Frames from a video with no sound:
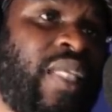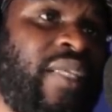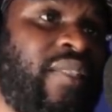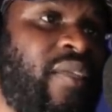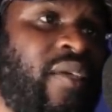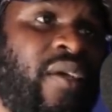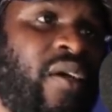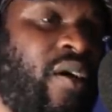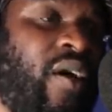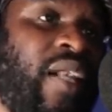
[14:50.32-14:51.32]
that.
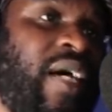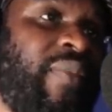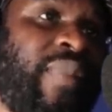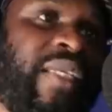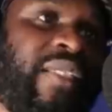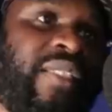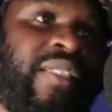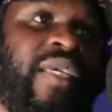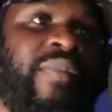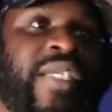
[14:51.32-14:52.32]
Can't lie, man. It's
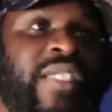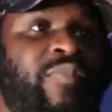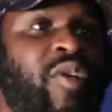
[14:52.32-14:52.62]
DMX's